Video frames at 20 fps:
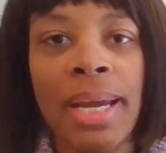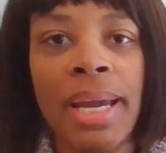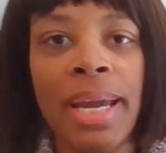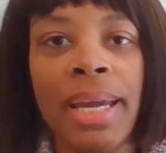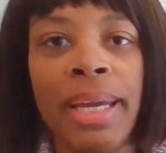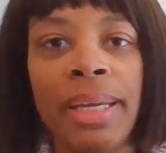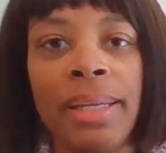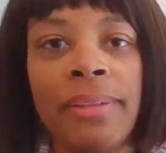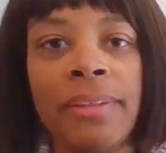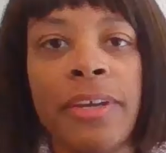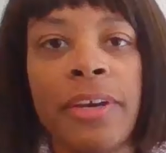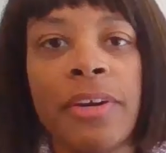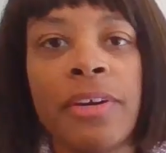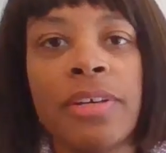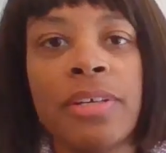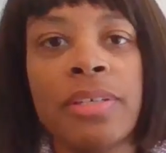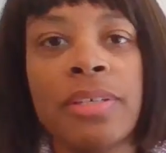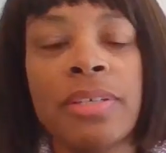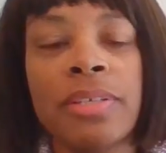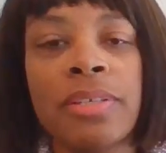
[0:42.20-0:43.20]
and they're
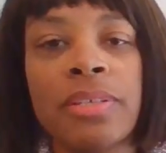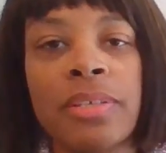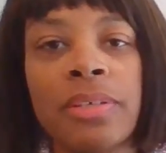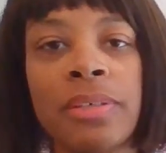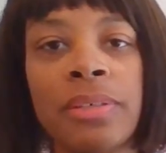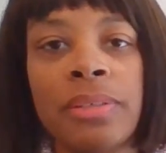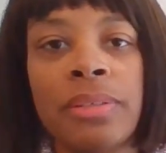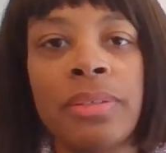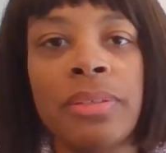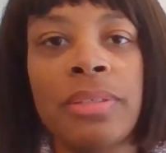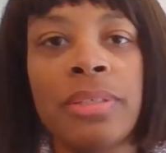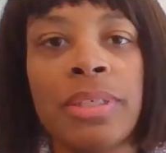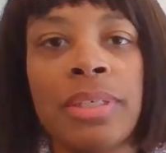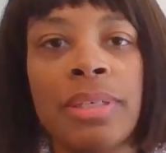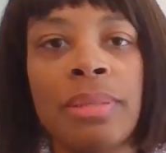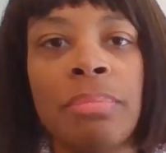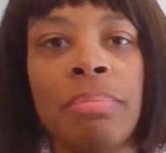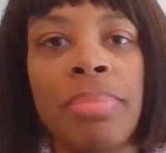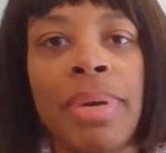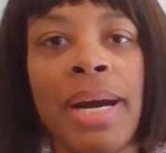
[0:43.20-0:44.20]
concerned
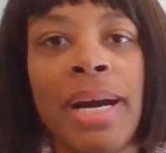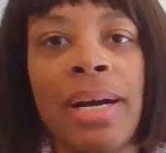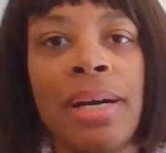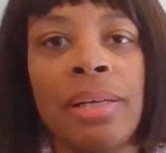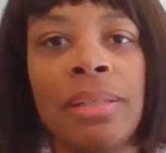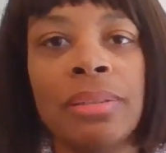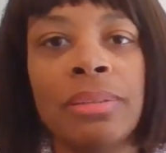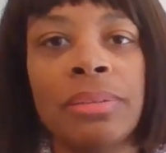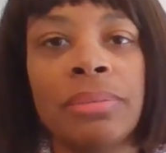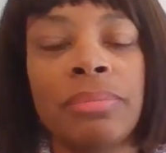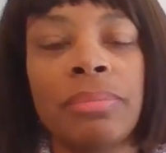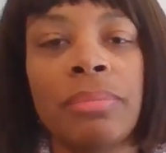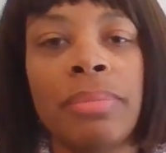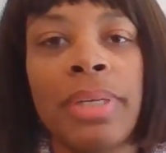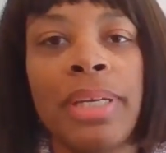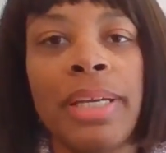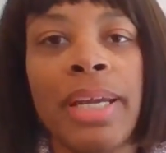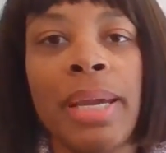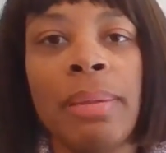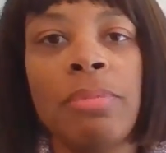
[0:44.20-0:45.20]
about
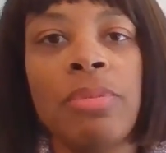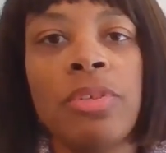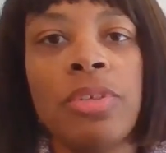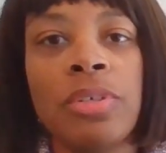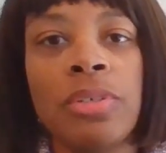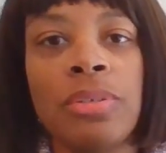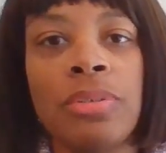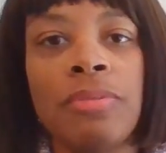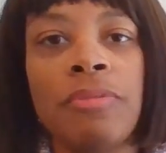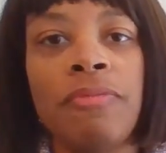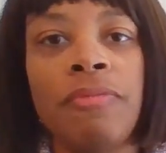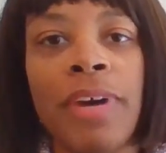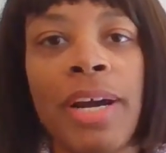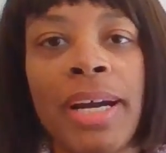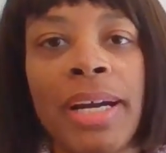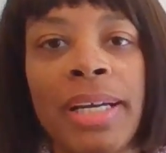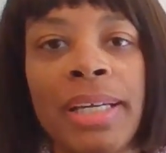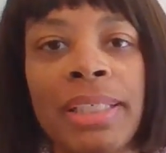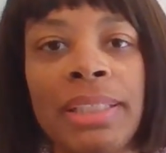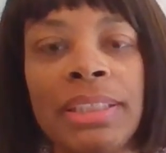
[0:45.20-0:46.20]
being able to
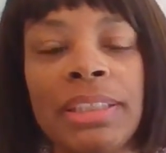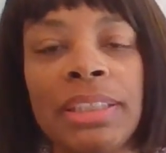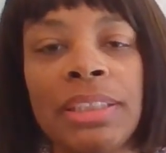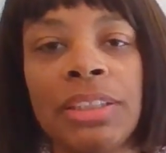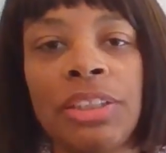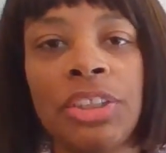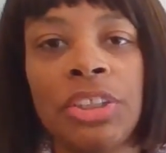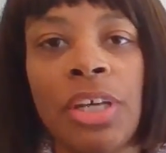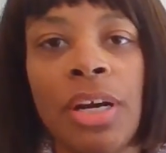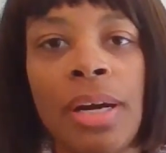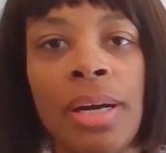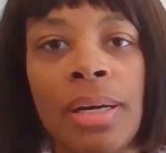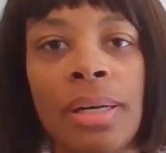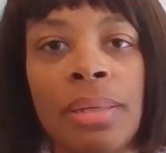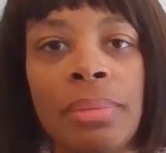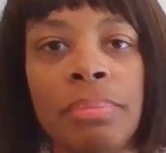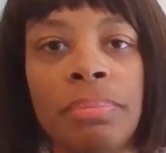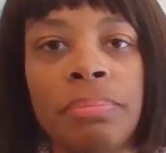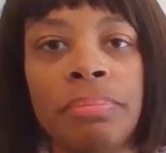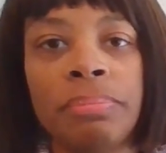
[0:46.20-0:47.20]
find a
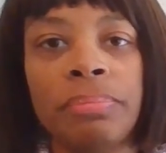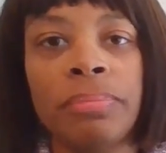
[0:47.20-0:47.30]
job